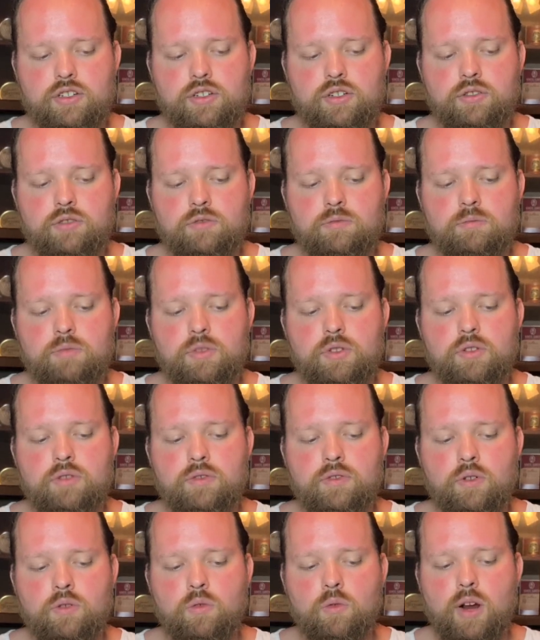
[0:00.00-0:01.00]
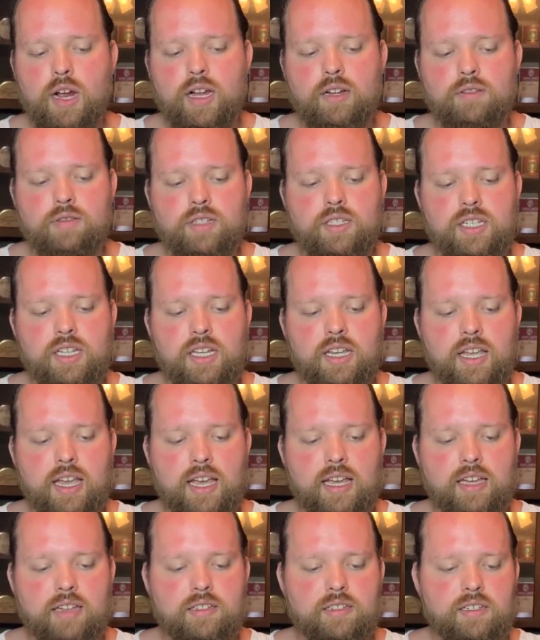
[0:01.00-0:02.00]
two beautiful round seed
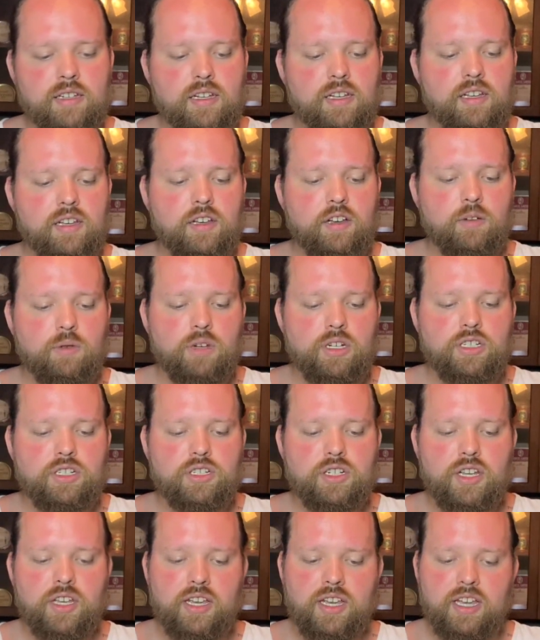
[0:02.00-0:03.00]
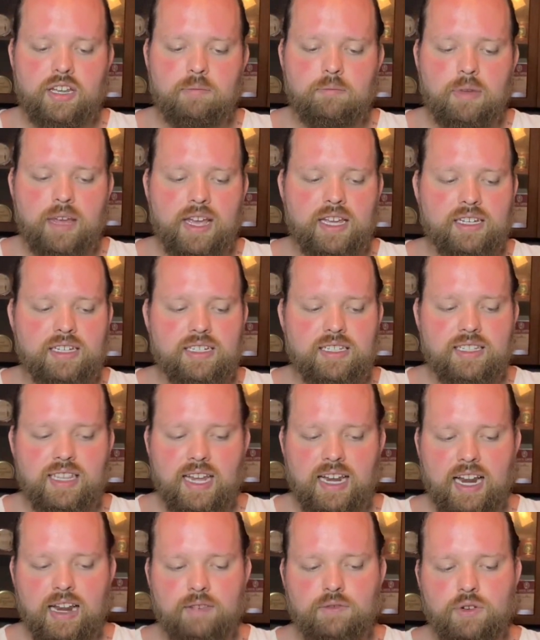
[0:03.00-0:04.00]
cakes, which he had baked
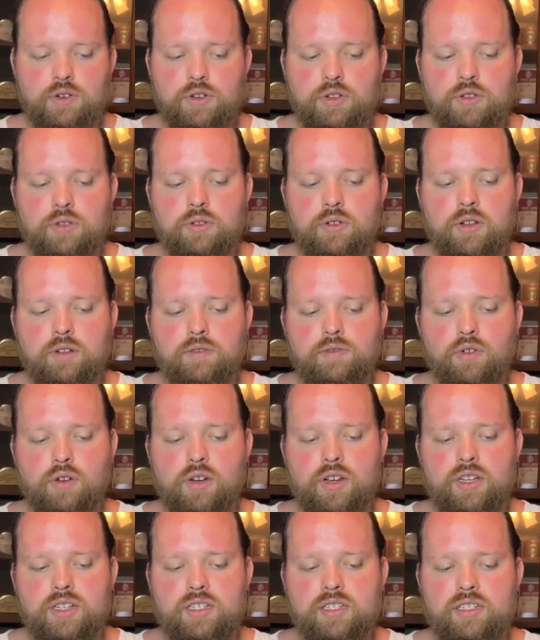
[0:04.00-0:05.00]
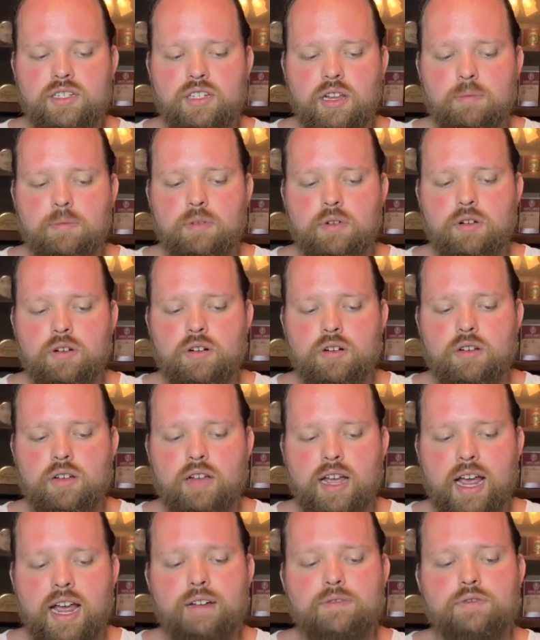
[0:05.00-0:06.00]
that afternoon for his supper
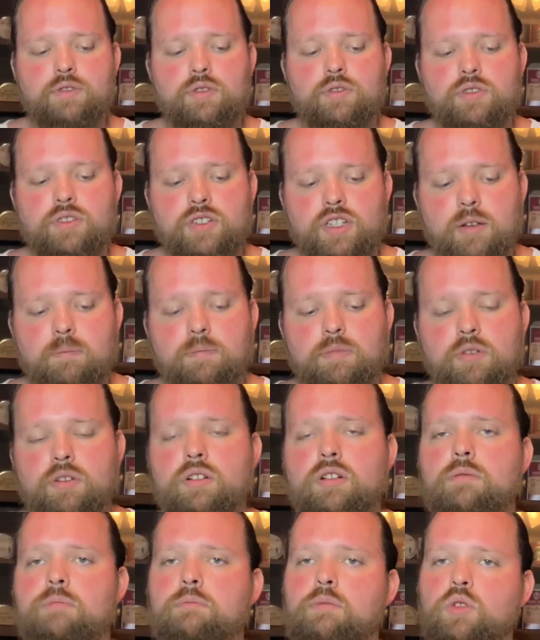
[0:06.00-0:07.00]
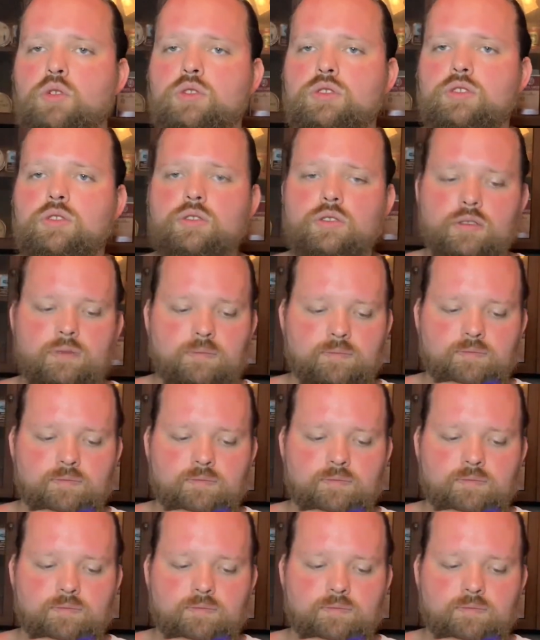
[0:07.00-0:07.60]
after supper morsel.